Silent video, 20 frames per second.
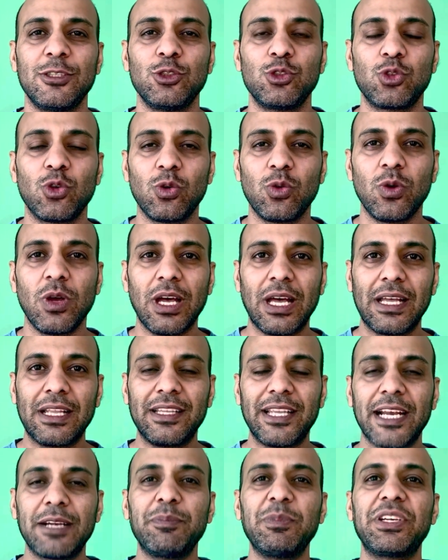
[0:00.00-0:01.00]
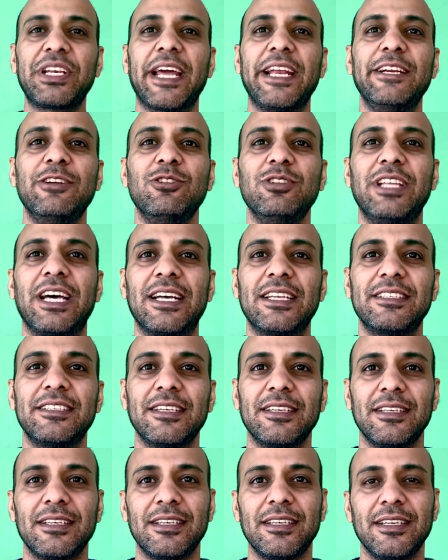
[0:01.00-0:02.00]
So let me tell you that
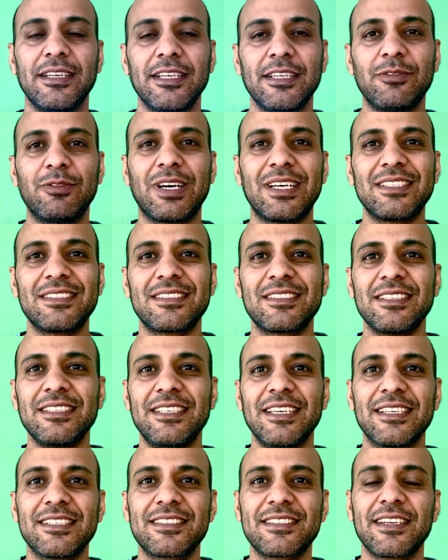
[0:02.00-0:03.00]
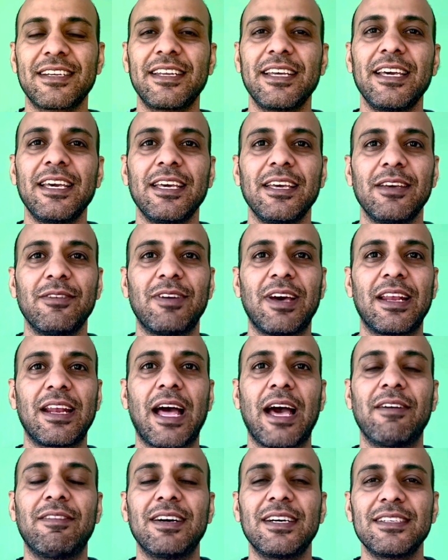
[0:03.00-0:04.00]
it was yesterday when
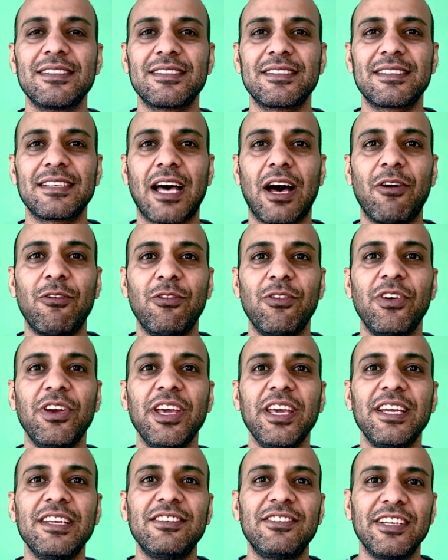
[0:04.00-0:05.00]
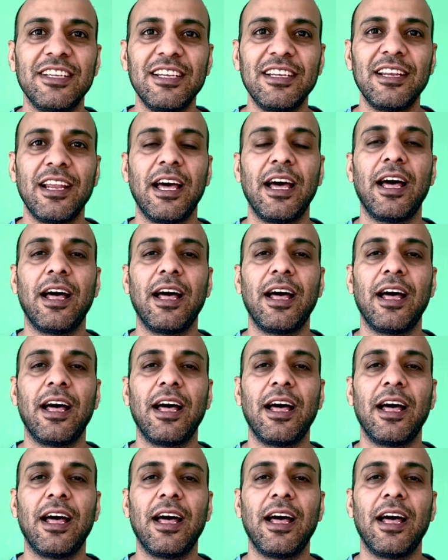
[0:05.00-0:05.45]
I was awake till